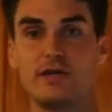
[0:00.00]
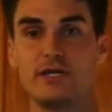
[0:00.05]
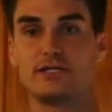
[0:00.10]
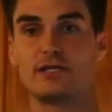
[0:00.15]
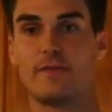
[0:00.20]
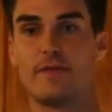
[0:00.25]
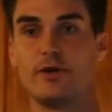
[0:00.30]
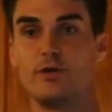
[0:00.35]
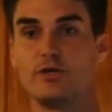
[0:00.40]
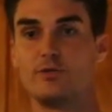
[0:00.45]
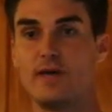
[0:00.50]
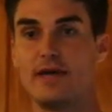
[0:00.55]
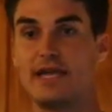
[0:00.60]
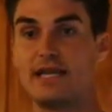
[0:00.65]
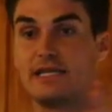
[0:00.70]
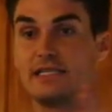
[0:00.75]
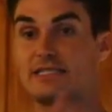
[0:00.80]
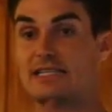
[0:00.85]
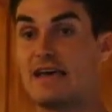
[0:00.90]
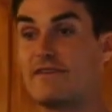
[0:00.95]
me to someone who was
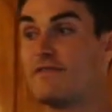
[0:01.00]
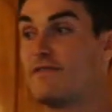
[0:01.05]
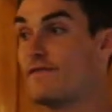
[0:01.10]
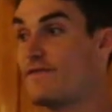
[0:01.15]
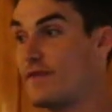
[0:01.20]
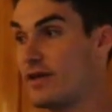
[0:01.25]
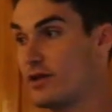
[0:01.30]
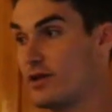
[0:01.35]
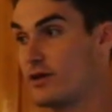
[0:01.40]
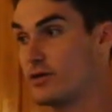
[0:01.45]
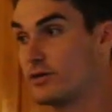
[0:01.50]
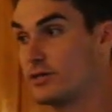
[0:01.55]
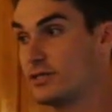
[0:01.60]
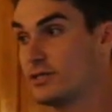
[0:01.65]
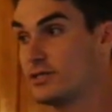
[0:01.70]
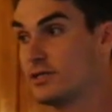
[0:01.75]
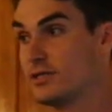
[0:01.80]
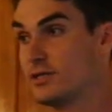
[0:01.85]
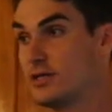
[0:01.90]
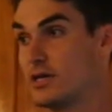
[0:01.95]
making 7
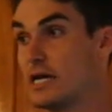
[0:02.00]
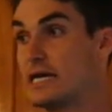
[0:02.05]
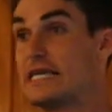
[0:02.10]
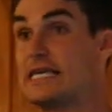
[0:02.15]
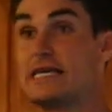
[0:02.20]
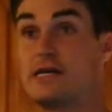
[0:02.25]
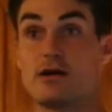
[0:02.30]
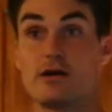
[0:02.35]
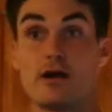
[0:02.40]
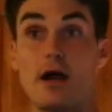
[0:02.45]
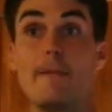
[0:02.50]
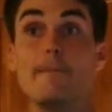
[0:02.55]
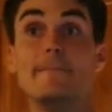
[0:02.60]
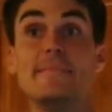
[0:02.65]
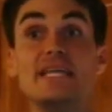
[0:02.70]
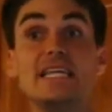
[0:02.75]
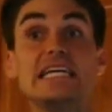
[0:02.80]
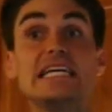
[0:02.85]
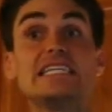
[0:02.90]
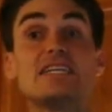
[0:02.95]
figures a year, $1
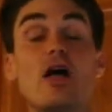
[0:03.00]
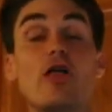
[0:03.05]
million